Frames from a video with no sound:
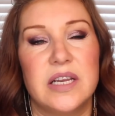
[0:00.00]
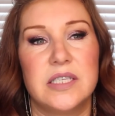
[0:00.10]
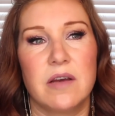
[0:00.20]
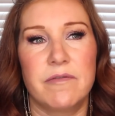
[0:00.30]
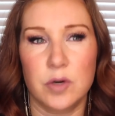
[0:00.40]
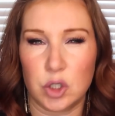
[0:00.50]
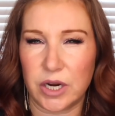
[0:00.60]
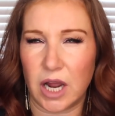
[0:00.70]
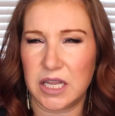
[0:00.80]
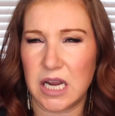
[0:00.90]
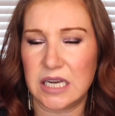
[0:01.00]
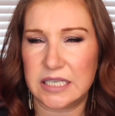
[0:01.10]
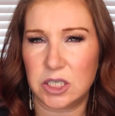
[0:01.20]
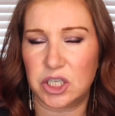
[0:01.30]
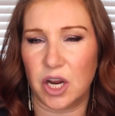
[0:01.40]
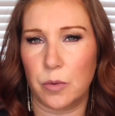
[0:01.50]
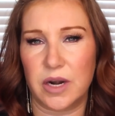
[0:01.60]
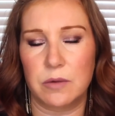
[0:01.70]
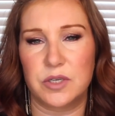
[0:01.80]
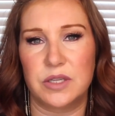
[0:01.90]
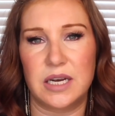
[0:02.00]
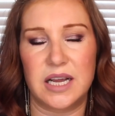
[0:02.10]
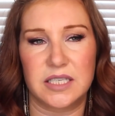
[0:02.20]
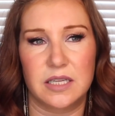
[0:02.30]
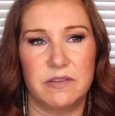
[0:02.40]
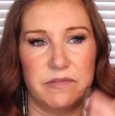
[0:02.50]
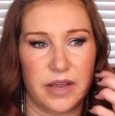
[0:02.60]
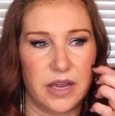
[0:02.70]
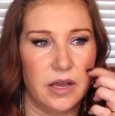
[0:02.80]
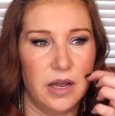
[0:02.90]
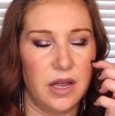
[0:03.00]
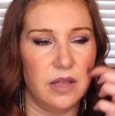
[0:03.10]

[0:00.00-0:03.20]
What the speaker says: There's a foot trick I think I did show when I was doing the legs and the feet,